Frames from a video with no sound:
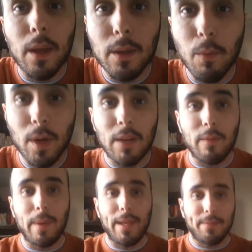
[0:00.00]
Morning,
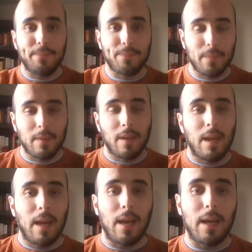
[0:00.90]
everybody.
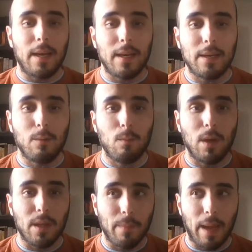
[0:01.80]

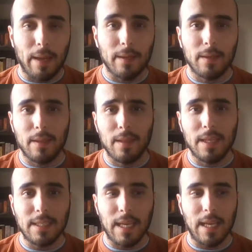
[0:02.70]
Welcome back.
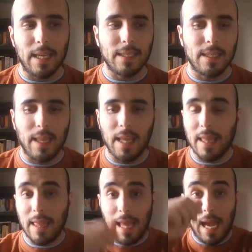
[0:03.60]
This is the
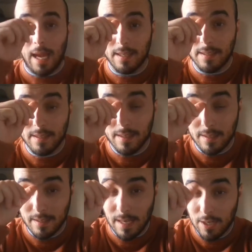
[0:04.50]

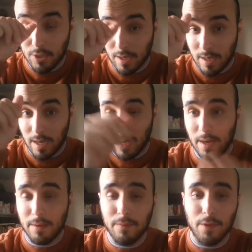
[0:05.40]
last section
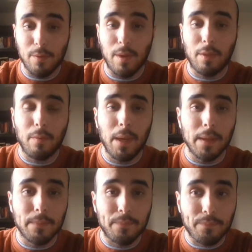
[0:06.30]
of Unit 3.
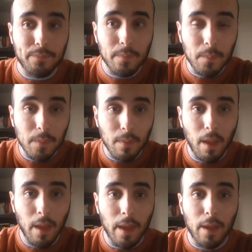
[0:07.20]

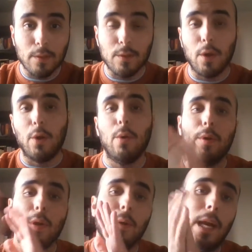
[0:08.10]
So,
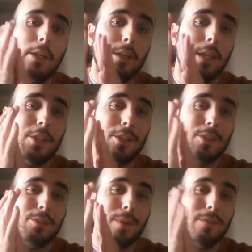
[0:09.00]

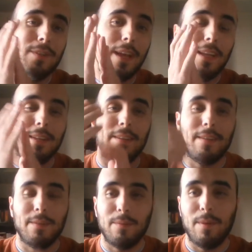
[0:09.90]
congratulations, we've done
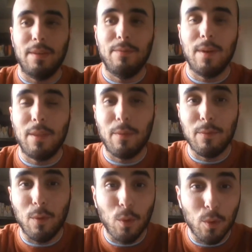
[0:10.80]
it. We went through
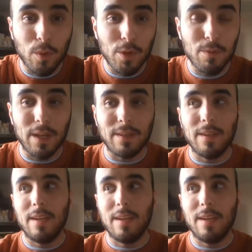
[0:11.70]
the whole unit.